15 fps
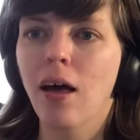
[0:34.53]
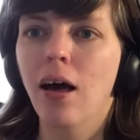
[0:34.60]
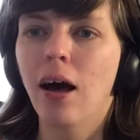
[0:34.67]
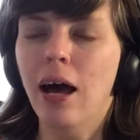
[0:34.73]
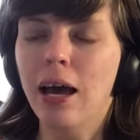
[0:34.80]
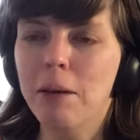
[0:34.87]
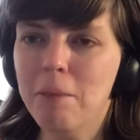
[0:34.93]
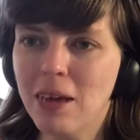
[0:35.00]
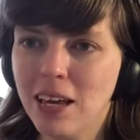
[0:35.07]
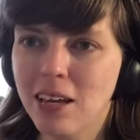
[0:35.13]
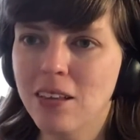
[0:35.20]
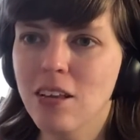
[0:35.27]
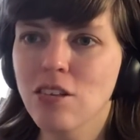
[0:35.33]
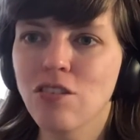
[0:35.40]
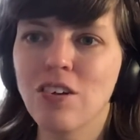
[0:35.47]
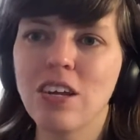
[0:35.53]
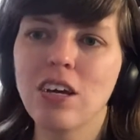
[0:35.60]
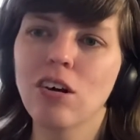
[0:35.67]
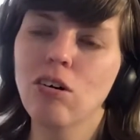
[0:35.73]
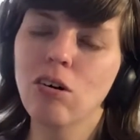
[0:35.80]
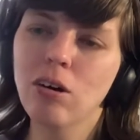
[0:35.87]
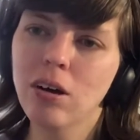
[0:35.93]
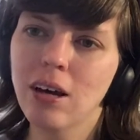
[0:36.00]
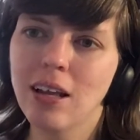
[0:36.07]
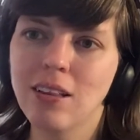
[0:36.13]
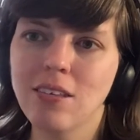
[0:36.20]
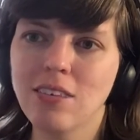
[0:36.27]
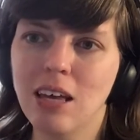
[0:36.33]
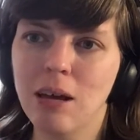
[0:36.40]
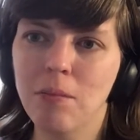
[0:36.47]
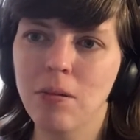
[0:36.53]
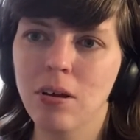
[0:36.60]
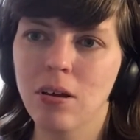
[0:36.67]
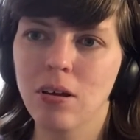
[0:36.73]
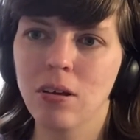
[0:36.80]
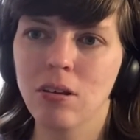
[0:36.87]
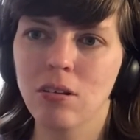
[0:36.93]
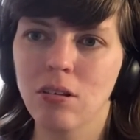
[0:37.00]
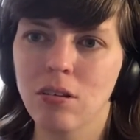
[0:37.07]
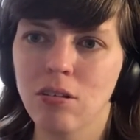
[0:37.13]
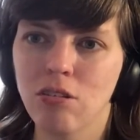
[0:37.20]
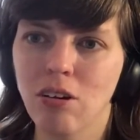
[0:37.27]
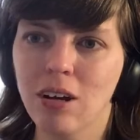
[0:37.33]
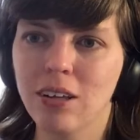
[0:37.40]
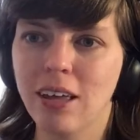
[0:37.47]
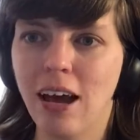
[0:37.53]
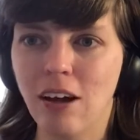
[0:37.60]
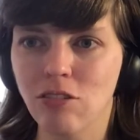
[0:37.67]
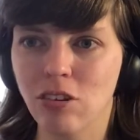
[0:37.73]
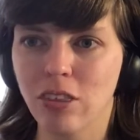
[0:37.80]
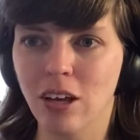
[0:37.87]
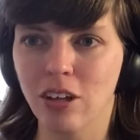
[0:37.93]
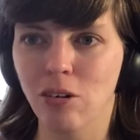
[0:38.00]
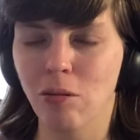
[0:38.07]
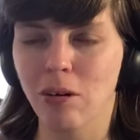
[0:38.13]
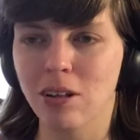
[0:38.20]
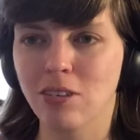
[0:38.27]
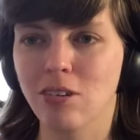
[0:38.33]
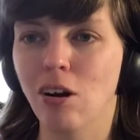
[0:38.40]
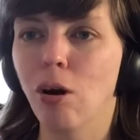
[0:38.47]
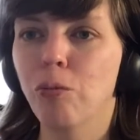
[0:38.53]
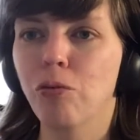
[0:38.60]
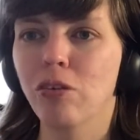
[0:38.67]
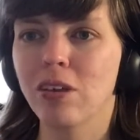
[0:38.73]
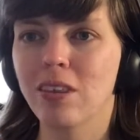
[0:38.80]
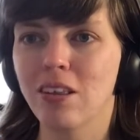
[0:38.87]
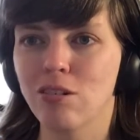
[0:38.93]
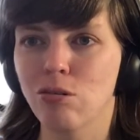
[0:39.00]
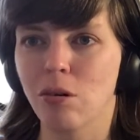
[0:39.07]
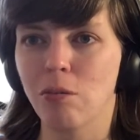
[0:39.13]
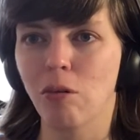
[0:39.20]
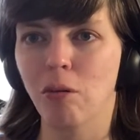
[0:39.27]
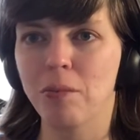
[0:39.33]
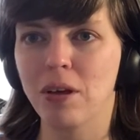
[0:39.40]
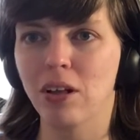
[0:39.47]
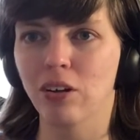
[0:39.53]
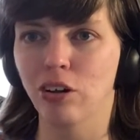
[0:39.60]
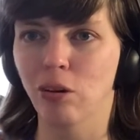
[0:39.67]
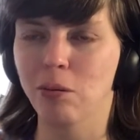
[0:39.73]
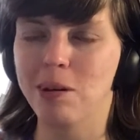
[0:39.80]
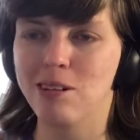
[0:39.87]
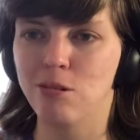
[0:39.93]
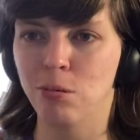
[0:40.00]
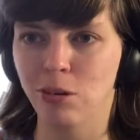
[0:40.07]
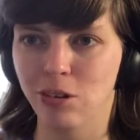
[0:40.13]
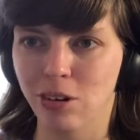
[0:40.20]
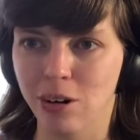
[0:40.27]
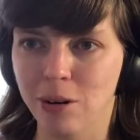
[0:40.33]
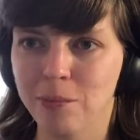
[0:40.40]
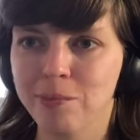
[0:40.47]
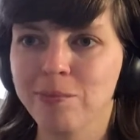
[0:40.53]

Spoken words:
I am making this video directly after the other one, so hopefully this one will be a little bit smoother.